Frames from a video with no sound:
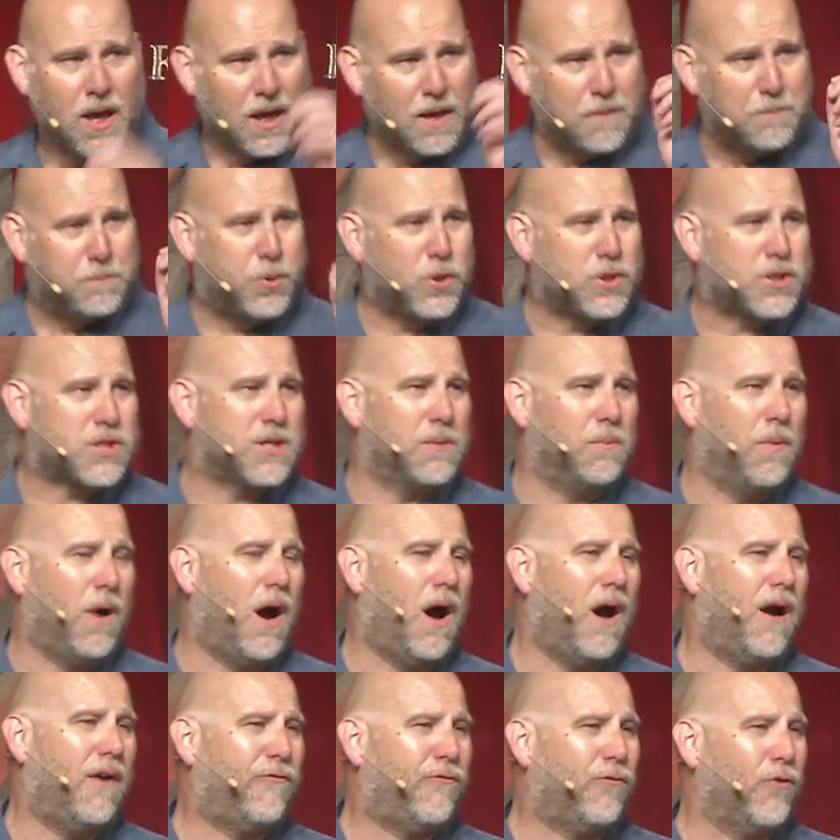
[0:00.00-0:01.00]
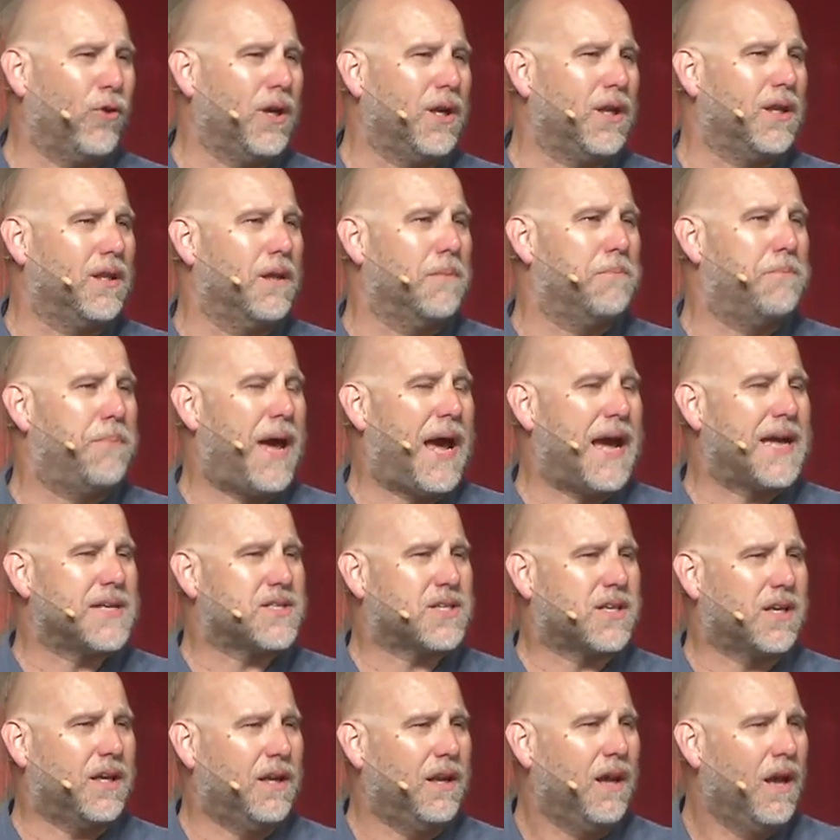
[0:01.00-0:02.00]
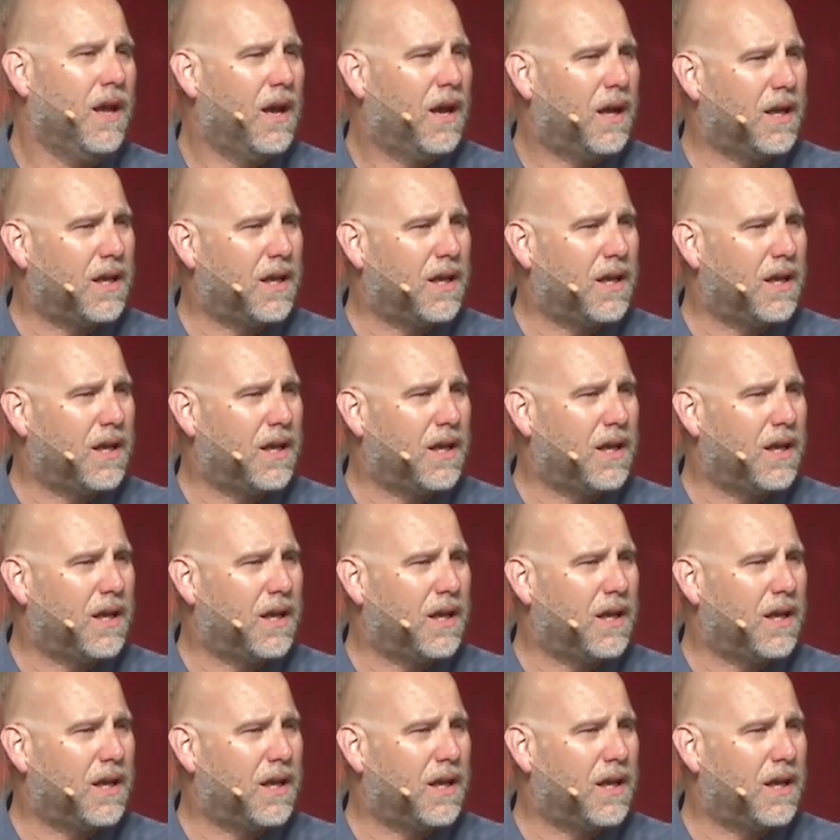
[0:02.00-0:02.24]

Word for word: and put some offering in the basket.